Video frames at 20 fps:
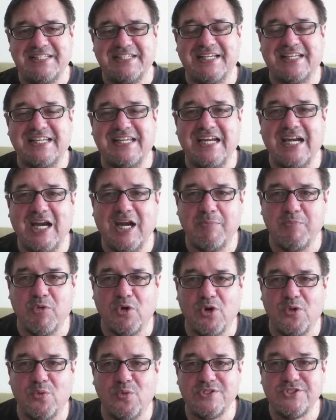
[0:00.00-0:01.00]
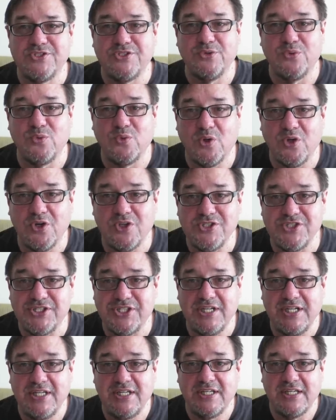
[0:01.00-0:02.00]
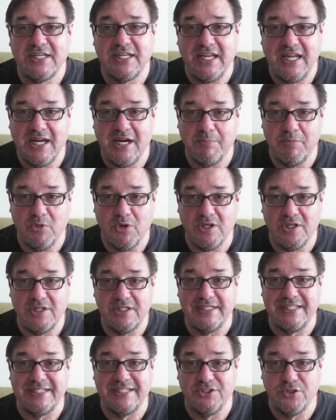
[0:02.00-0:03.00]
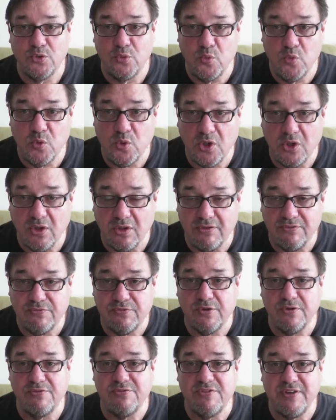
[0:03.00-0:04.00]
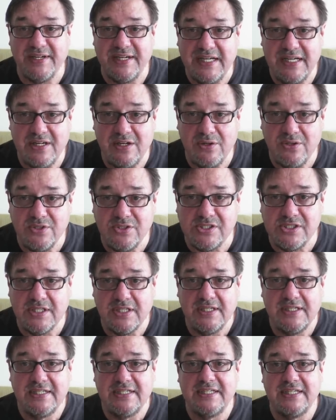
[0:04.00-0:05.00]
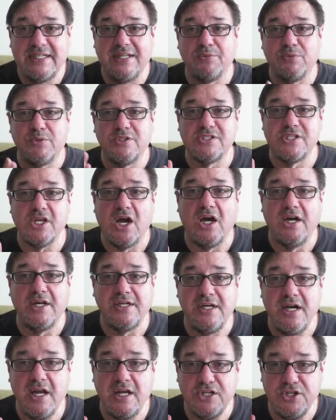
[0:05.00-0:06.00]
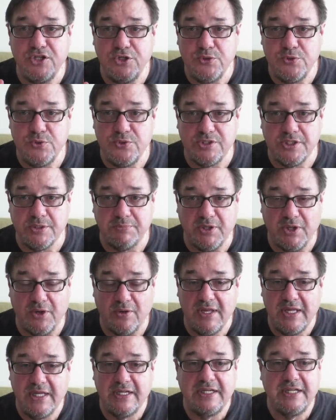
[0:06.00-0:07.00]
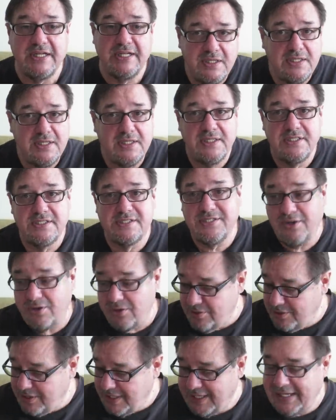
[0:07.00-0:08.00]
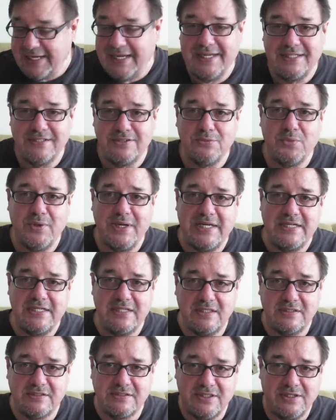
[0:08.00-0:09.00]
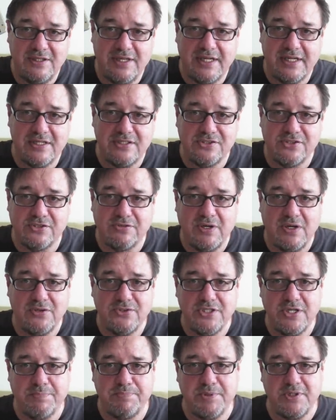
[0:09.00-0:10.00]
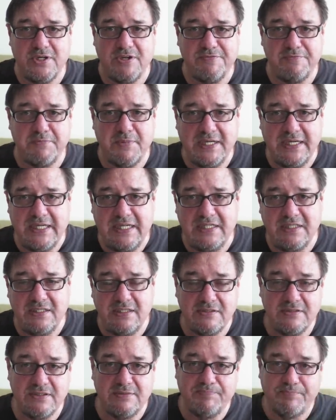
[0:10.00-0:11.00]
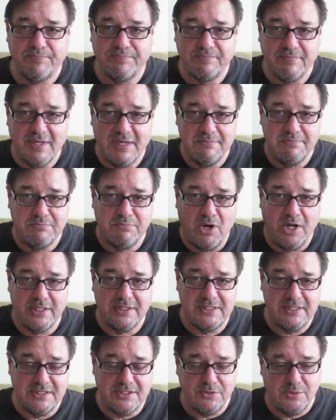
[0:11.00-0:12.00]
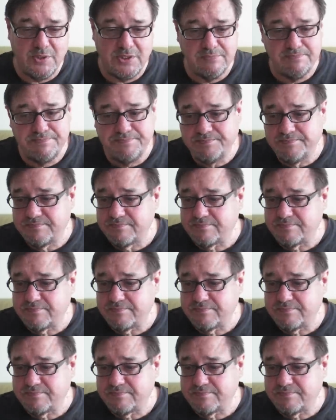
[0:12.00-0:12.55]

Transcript: the camera was the worst camera in the world. For videos, it was unusable. So I had to wait until I could scrounge up enough money. Bought this one.